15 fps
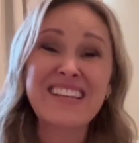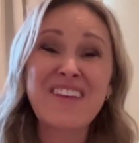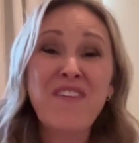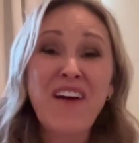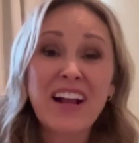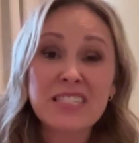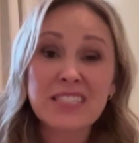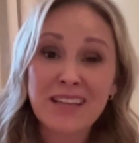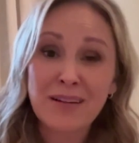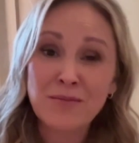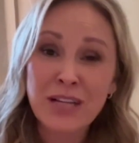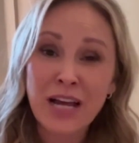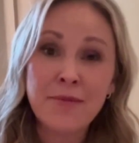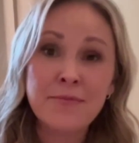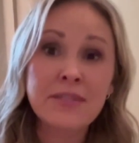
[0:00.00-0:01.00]
In fact,
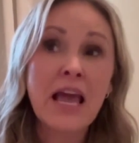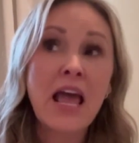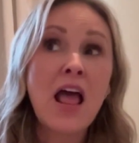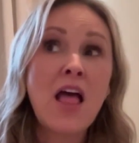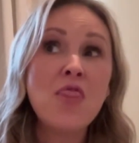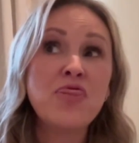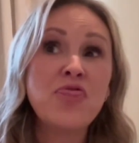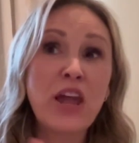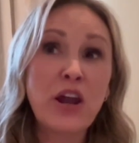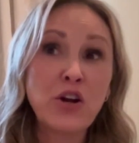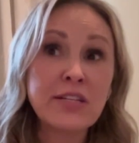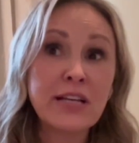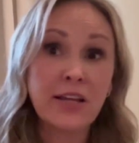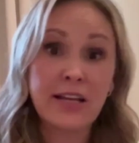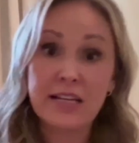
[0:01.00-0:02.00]
sometimes they're
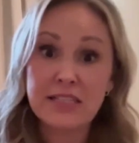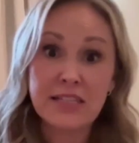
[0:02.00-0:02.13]
telling us